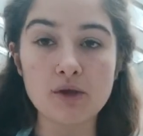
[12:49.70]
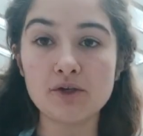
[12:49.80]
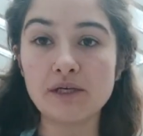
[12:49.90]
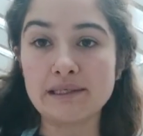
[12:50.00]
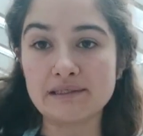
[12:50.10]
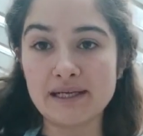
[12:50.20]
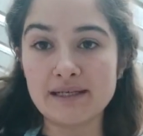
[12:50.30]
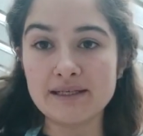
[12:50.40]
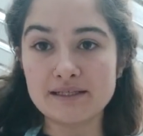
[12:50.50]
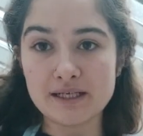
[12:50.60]
You're going to
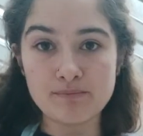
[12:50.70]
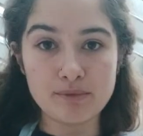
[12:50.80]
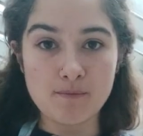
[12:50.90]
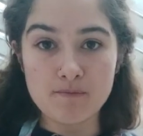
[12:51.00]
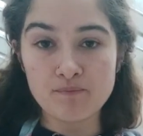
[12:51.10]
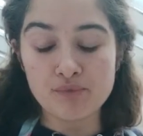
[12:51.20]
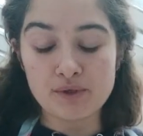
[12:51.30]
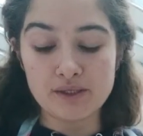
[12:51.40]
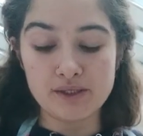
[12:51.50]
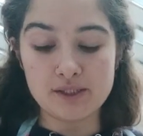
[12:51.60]
lightly dip
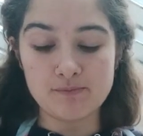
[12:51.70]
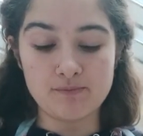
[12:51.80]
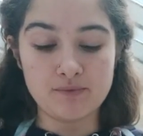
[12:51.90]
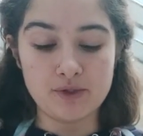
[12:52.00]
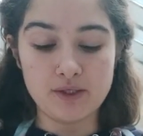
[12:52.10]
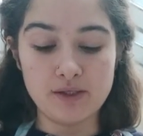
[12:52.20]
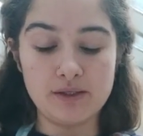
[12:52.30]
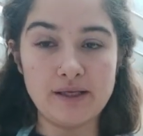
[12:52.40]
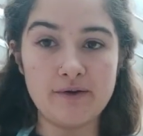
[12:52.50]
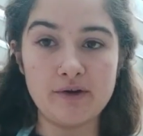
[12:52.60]
the
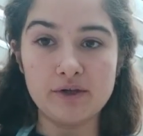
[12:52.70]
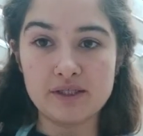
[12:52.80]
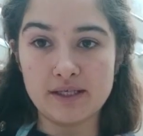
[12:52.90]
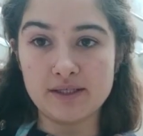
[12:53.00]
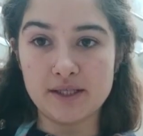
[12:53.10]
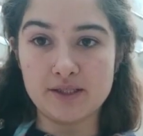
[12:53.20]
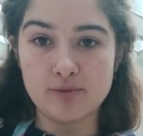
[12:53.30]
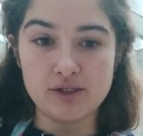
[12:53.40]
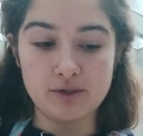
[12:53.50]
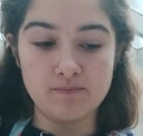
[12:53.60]
ladyfingers into the
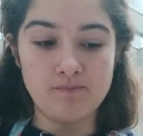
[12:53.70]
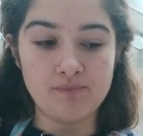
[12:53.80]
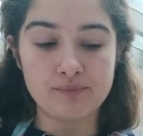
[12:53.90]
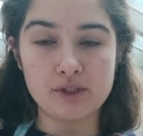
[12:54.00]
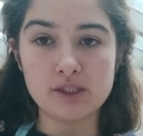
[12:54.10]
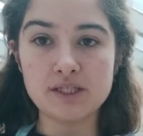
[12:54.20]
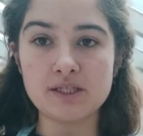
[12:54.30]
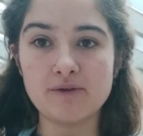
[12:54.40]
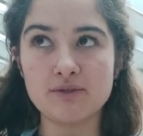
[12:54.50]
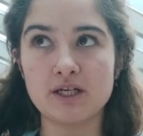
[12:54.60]
espresso, just
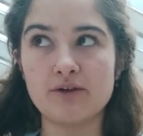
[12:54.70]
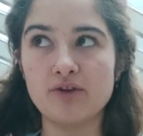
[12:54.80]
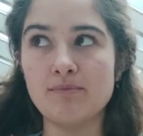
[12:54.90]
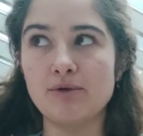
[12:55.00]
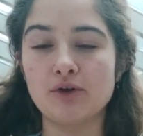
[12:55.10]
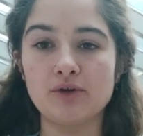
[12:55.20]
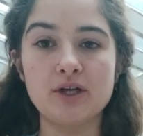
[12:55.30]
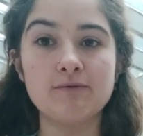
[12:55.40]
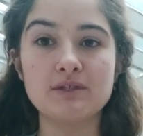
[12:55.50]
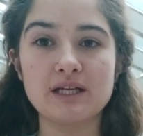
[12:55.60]
enough to cover them, but not
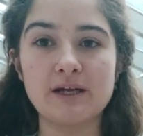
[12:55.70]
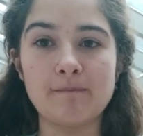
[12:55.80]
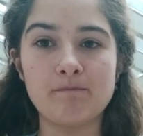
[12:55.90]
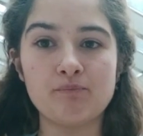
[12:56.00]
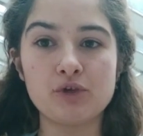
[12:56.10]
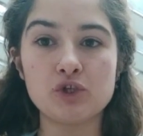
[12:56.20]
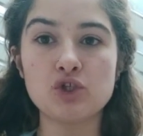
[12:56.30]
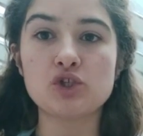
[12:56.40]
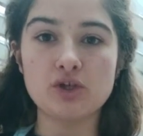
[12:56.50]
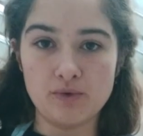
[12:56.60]
enough to
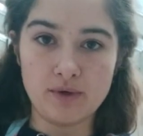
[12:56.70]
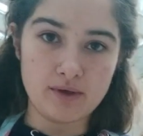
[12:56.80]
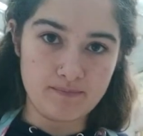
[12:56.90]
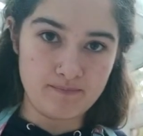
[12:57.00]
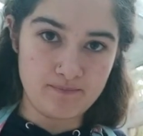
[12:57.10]
soak.